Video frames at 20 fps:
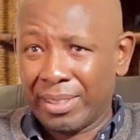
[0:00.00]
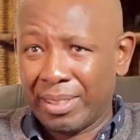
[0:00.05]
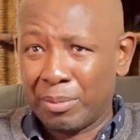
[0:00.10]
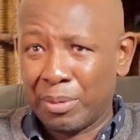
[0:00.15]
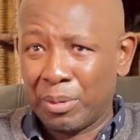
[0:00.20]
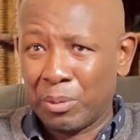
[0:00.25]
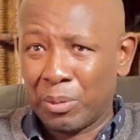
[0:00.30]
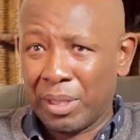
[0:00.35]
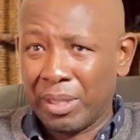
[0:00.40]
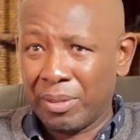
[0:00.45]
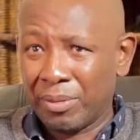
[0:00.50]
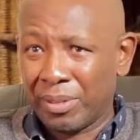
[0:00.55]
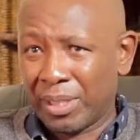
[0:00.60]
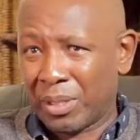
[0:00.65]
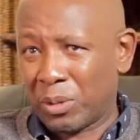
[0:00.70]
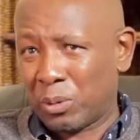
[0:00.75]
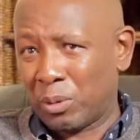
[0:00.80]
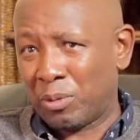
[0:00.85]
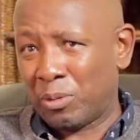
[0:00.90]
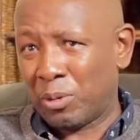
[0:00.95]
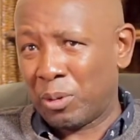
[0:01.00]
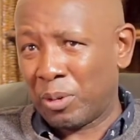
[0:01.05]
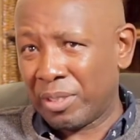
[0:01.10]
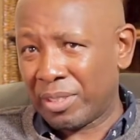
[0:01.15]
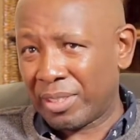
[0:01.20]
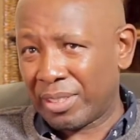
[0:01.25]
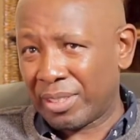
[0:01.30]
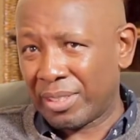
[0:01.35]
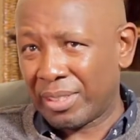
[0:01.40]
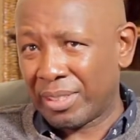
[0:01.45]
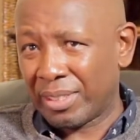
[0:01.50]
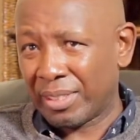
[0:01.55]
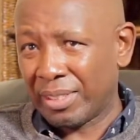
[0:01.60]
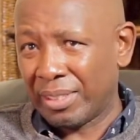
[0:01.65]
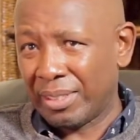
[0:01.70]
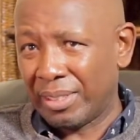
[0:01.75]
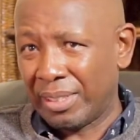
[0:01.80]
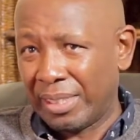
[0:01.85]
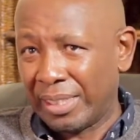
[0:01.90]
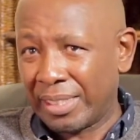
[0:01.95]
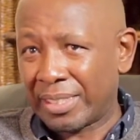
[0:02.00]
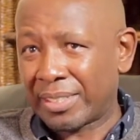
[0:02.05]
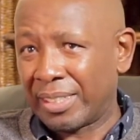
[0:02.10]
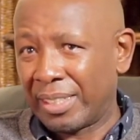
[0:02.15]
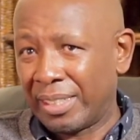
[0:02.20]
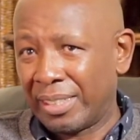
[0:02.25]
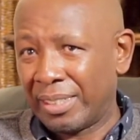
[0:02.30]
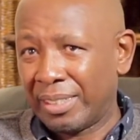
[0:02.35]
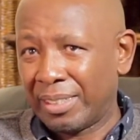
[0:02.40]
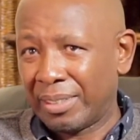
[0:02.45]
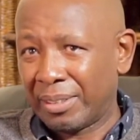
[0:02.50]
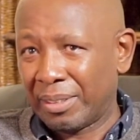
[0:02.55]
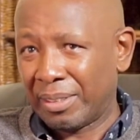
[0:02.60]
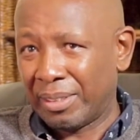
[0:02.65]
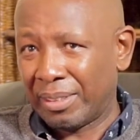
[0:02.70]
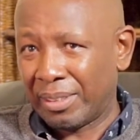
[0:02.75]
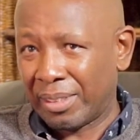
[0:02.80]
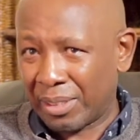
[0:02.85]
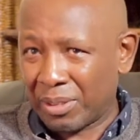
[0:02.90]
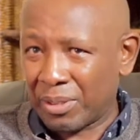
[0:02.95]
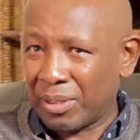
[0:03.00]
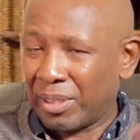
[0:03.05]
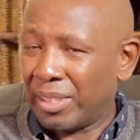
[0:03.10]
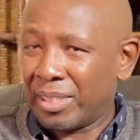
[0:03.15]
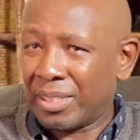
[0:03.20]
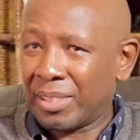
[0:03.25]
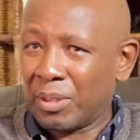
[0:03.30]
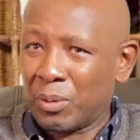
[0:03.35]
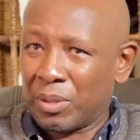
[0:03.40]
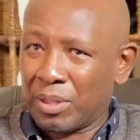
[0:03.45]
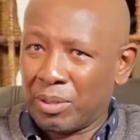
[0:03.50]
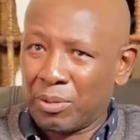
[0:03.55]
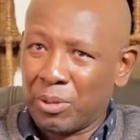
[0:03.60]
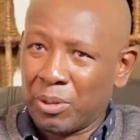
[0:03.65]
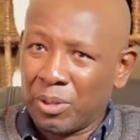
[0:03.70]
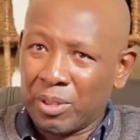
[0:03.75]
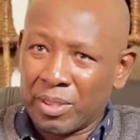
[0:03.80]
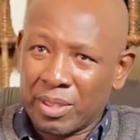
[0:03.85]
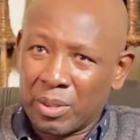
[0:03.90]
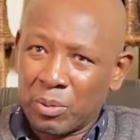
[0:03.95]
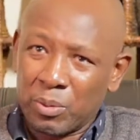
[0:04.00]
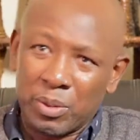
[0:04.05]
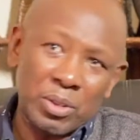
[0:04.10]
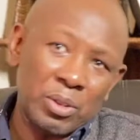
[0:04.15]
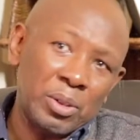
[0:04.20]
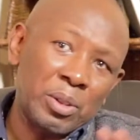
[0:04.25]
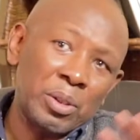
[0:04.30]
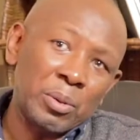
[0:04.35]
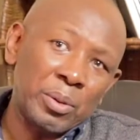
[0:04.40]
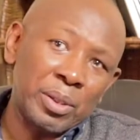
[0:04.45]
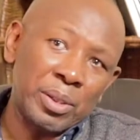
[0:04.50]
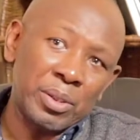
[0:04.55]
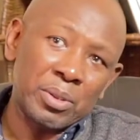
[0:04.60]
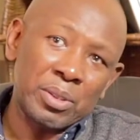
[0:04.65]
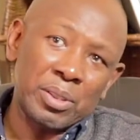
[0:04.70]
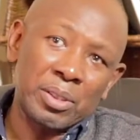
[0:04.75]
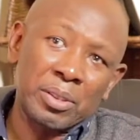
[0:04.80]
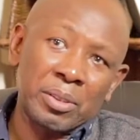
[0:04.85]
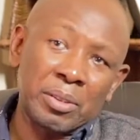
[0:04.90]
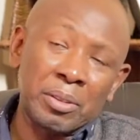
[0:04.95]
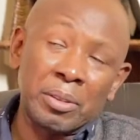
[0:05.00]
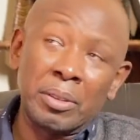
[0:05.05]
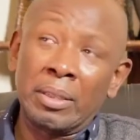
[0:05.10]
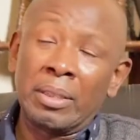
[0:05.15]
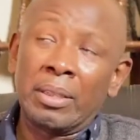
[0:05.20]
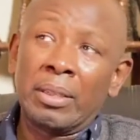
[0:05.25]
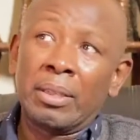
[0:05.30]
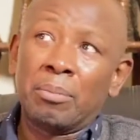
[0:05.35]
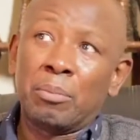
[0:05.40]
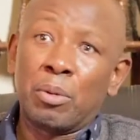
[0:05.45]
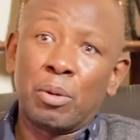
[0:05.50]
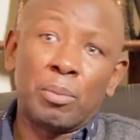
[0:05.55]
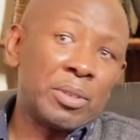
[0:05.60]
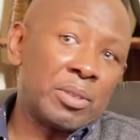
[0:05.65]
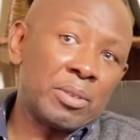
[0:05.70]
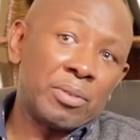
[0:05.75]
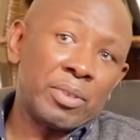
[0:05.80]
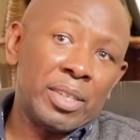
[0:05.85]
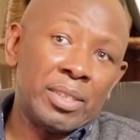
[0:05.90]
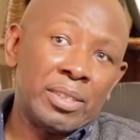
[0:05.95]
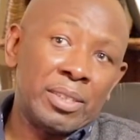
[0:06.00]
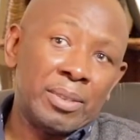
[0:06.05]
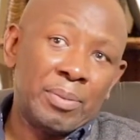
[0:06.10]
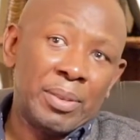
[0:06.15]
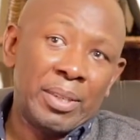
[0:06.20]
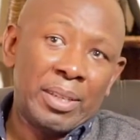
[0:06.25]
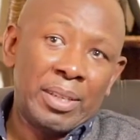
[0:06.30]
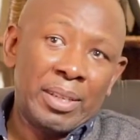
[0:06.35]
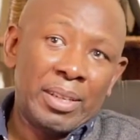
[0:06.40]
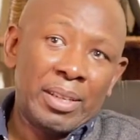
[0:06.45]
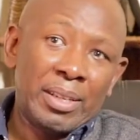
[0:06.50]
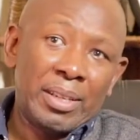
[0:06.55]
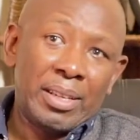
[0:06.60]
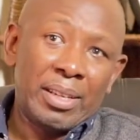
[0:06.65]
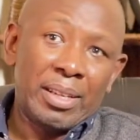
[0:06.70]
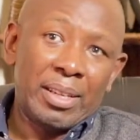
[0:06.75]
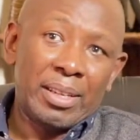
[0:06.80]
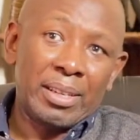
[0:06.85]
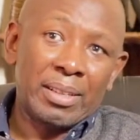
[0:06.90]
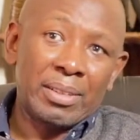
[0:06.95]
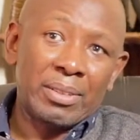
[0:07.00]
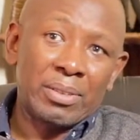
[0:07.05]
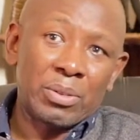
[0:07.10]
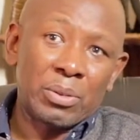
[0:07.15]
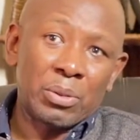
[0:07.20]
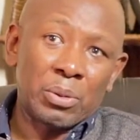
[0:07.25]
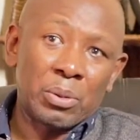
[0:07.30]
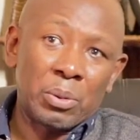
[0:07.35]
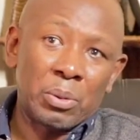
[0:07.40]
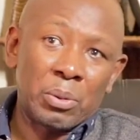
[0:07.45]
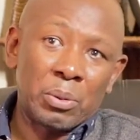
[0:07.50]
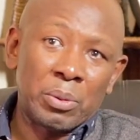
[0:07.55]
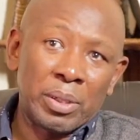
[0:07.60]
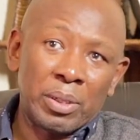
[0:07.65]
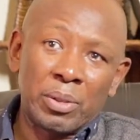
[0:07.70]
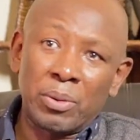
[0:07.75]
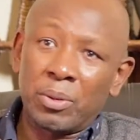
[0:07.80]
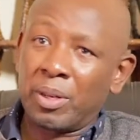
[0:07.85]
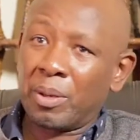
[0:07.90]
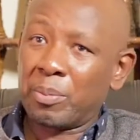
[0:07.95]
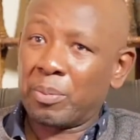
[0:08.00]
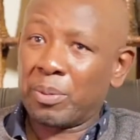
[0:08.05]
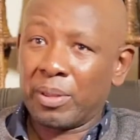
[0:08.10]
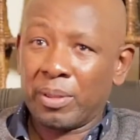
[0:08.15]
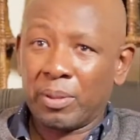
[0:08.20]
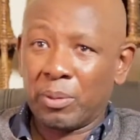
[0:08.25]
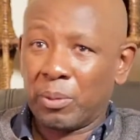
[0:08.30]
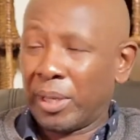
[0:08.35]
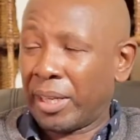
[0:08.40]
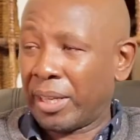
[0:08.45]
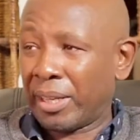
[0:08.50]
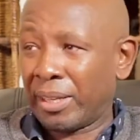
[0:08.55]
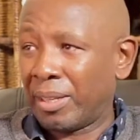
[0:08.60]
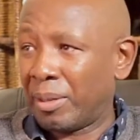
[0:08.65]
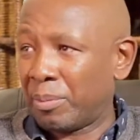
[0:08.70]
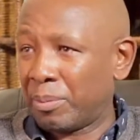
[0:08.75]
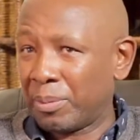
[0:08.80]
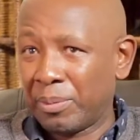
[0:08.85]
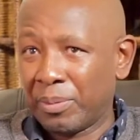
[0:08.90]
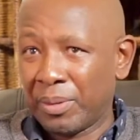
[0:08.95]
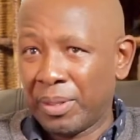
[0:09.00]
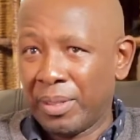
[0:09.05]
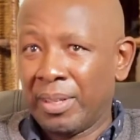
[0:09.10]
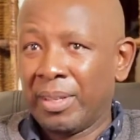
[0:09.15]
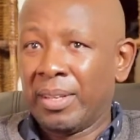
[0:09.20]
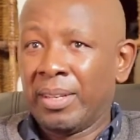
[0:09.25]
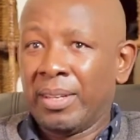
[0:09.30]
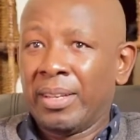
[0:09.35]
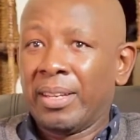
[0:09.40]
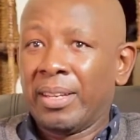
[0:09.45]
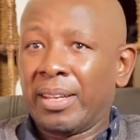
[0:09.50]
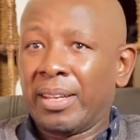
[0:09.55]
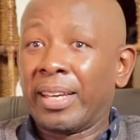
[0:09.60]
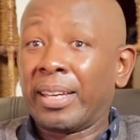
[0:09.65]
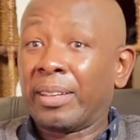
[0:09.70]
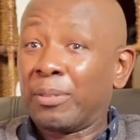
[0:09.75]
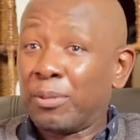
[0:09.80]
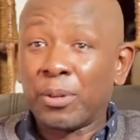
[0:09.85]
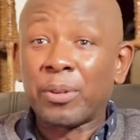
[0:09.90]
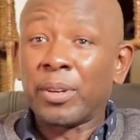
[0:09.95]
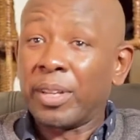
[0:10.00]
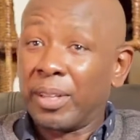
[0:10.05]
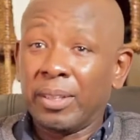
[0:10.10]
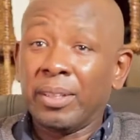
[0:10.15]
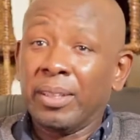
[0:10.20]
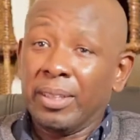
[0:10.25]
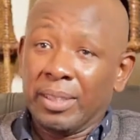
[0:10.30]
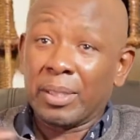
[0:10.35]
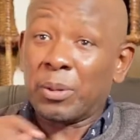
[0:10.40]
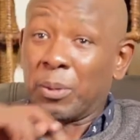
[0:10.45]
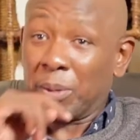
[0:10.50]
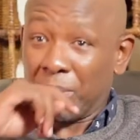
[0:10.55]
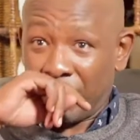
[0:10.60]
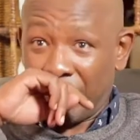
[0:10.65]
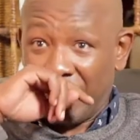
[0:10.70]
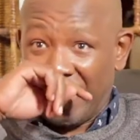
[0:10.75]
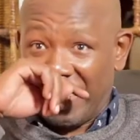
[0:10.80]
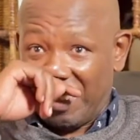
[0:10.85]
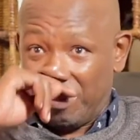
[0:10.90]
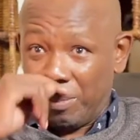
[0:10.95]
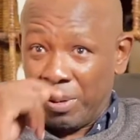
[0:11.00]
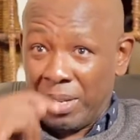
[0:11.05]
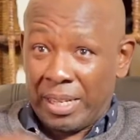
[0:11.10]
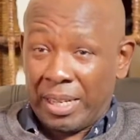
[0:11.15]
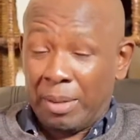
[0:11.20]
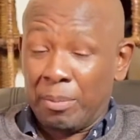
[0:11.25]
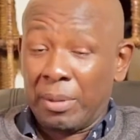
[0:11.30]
I mean, we lived next to a forest, literally. Mm -hmm. Next to the estate was a forest that went all the way till Bomas of Kenya. And so we grew up waking You were up. part of the park. Like for real, it was really the park.